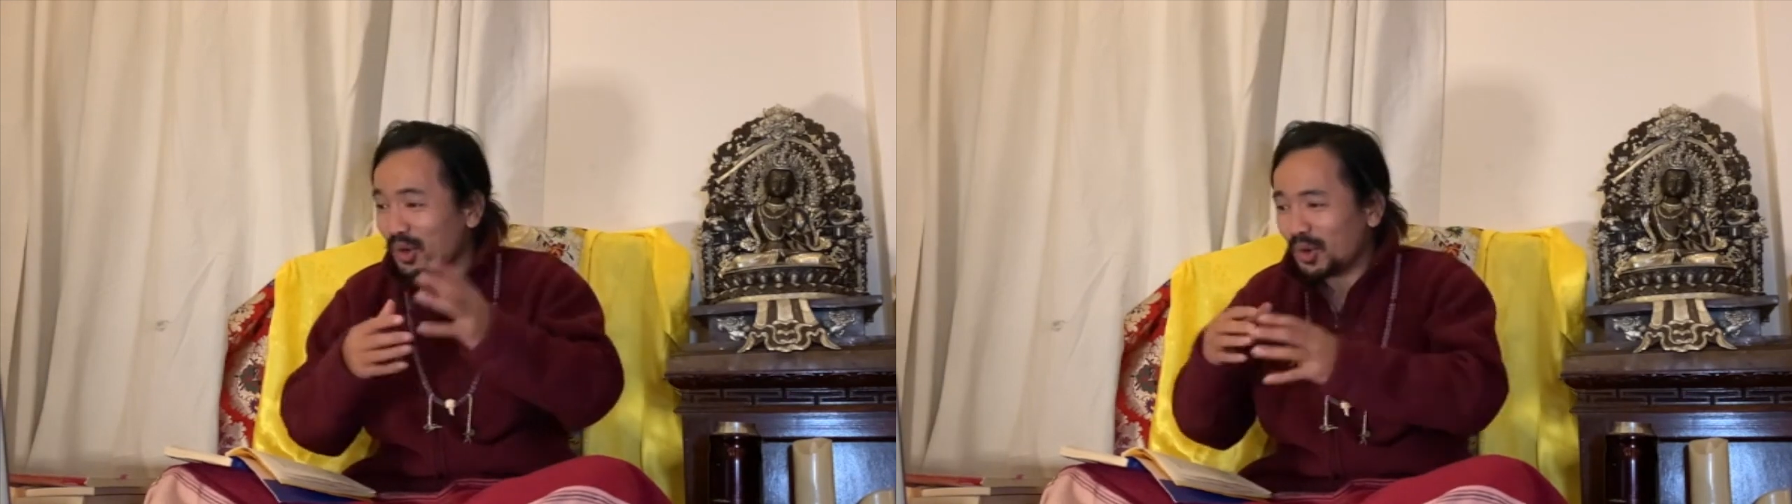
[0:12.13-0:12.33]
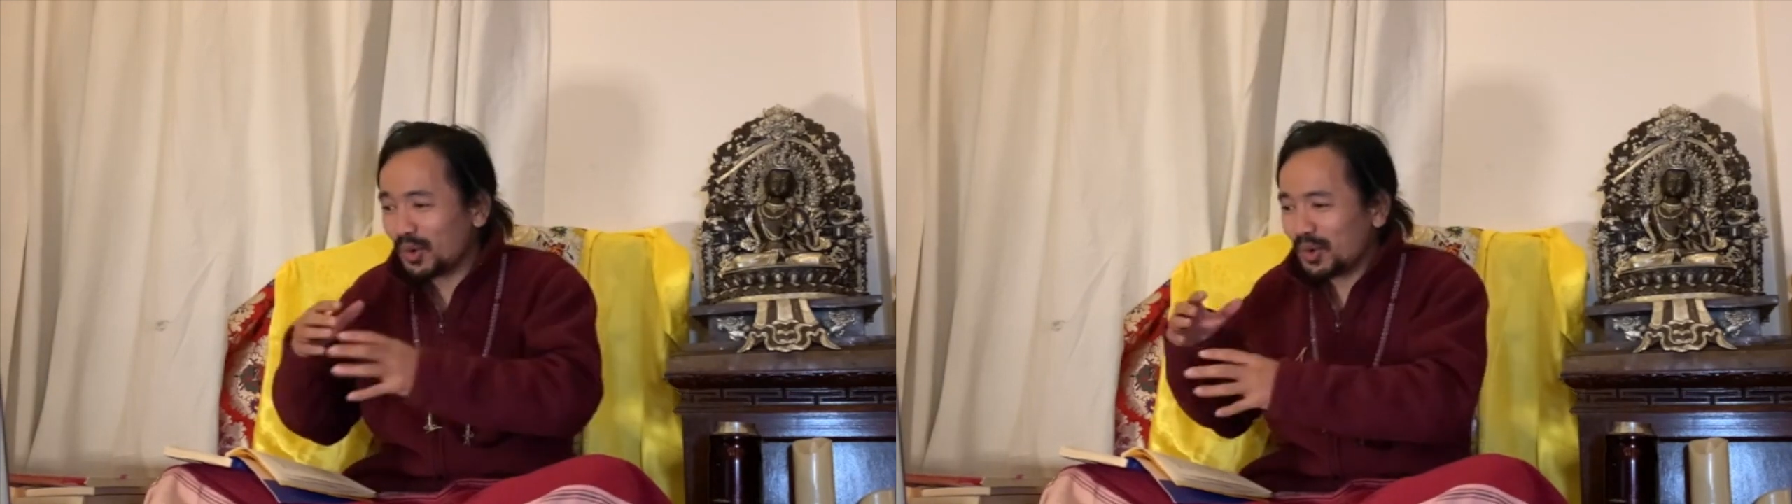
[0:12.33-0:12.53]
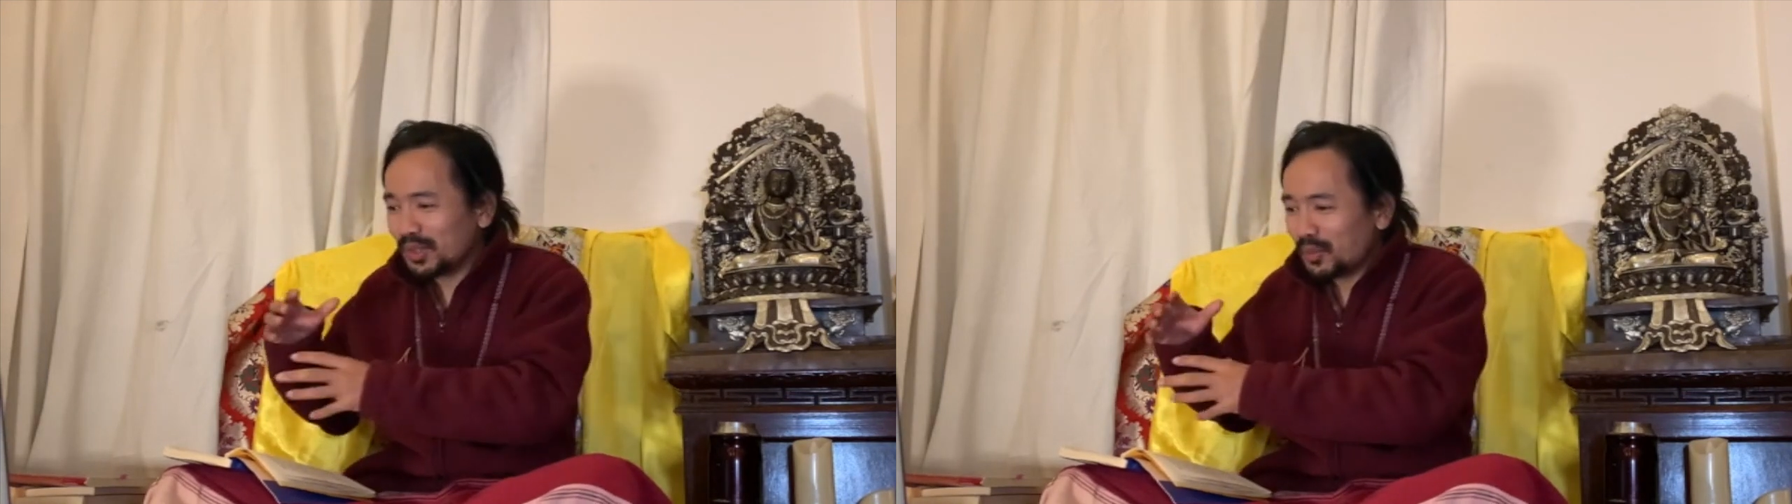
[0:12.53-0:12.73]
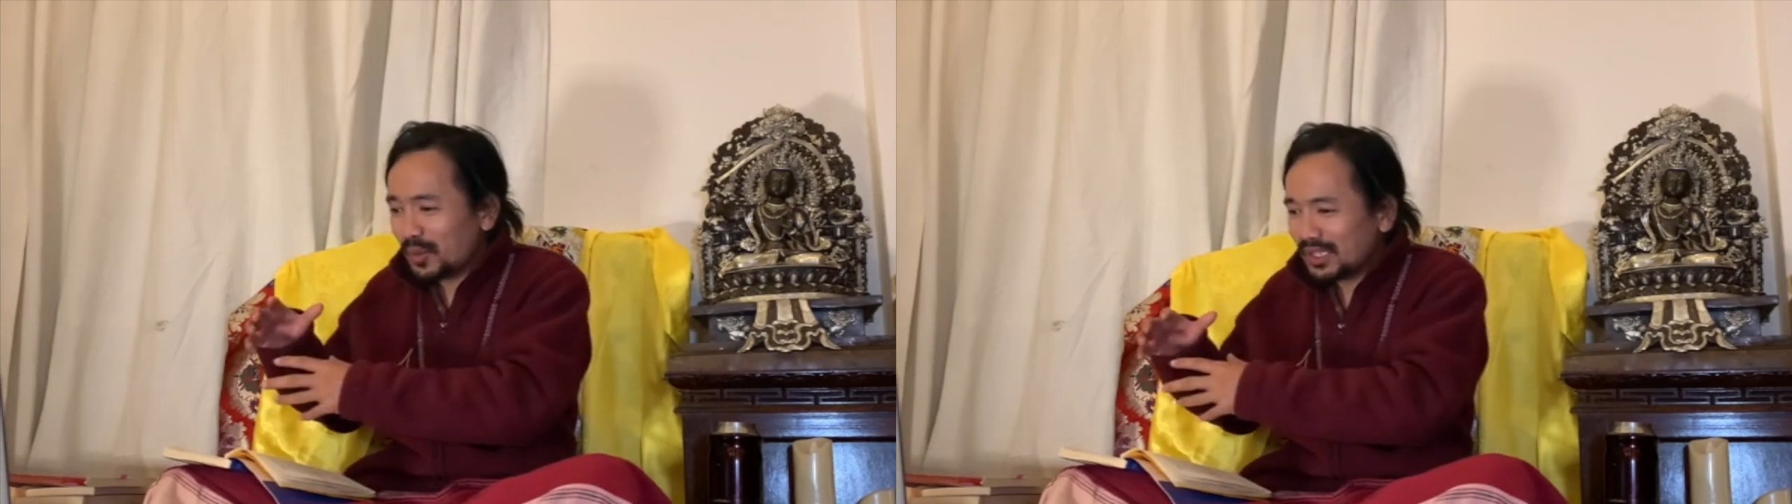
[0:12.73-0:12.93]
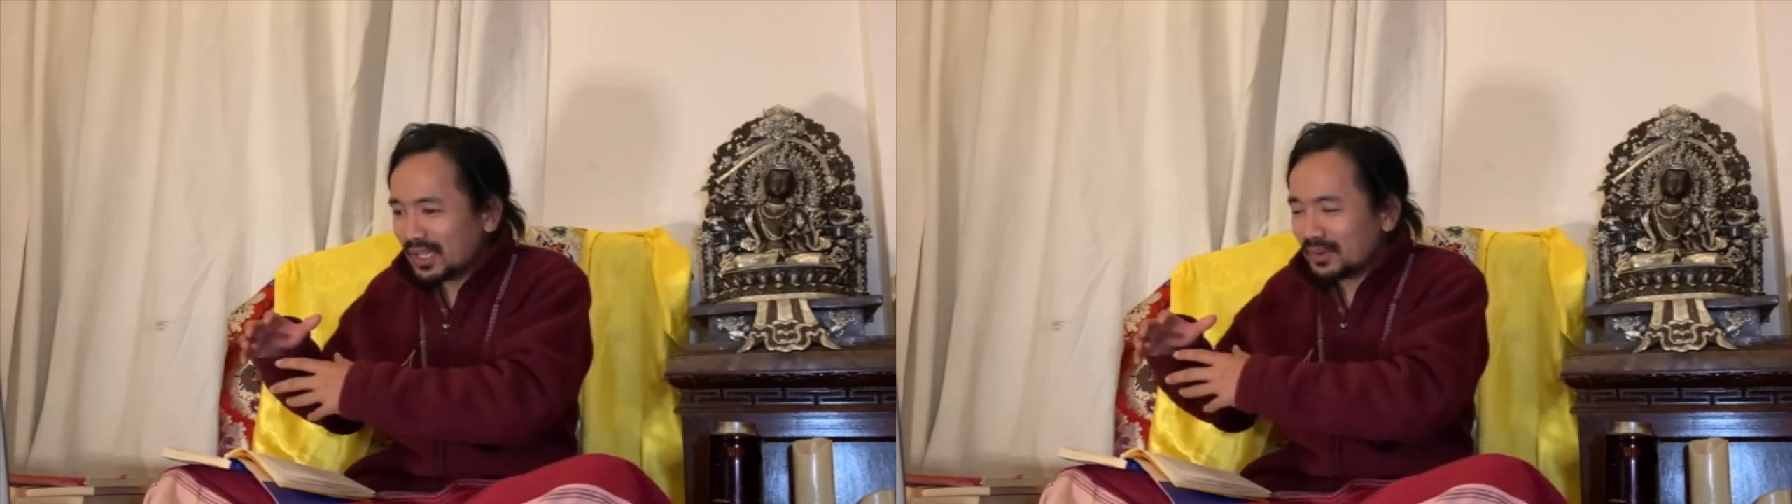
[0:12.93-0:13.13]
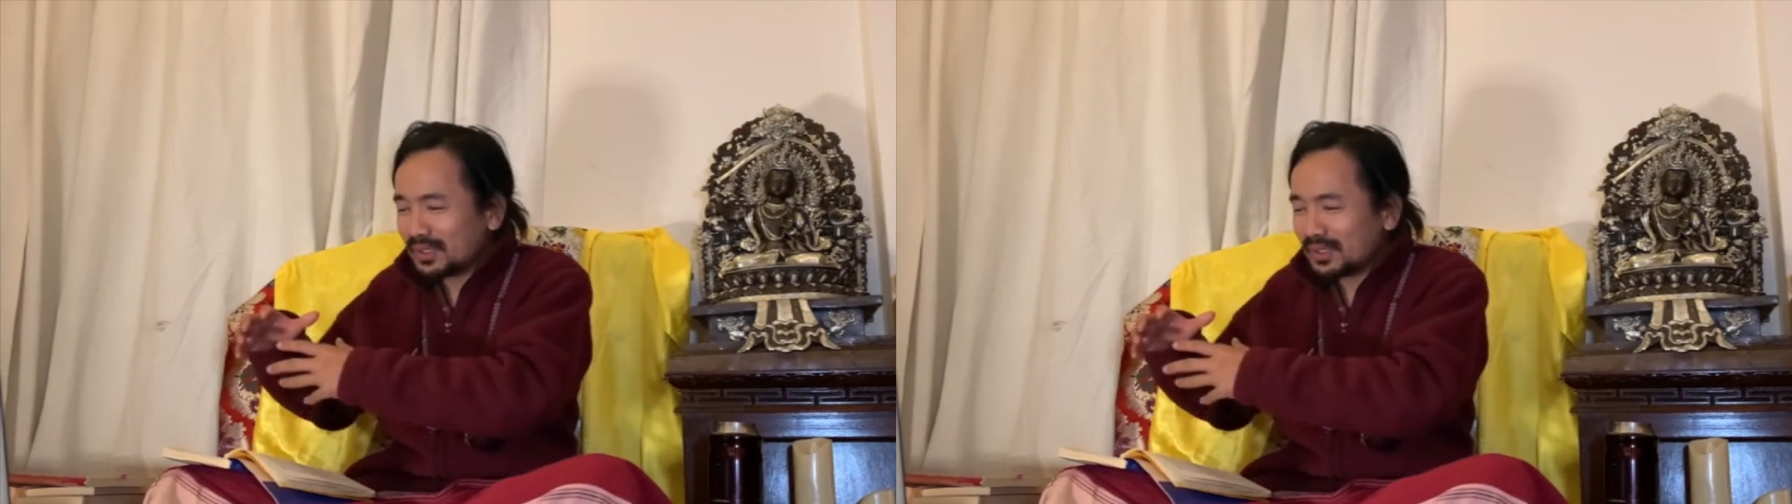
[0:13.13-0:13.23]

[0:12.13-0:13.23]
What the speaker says: all the whatever